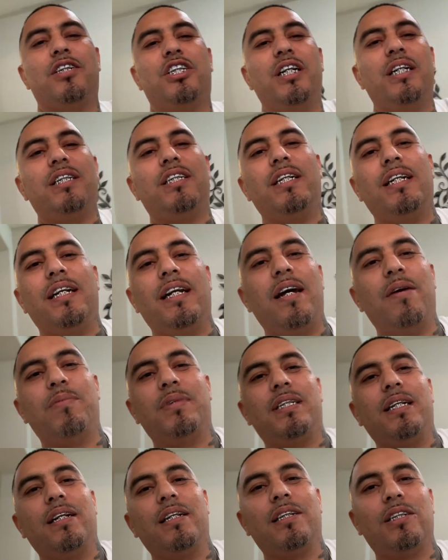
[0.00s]
Gigi and them
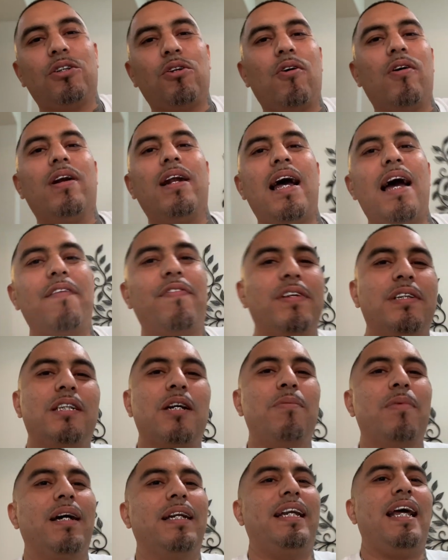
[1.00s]
was in the store laughing,
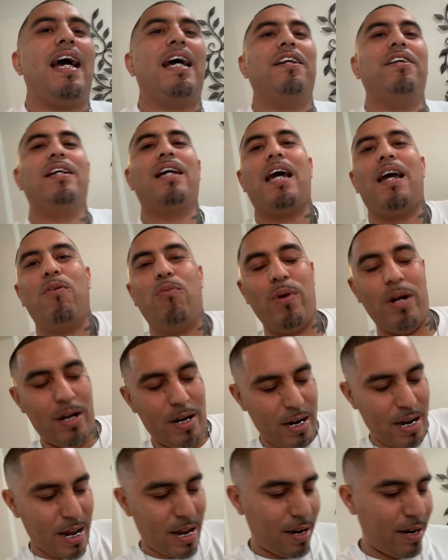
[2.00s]
telling my dad, you can't
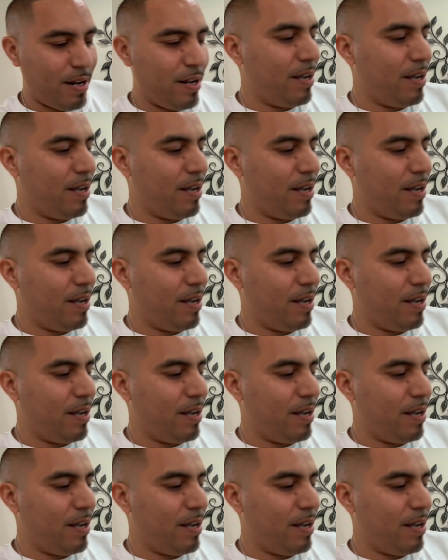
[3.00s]
wear that.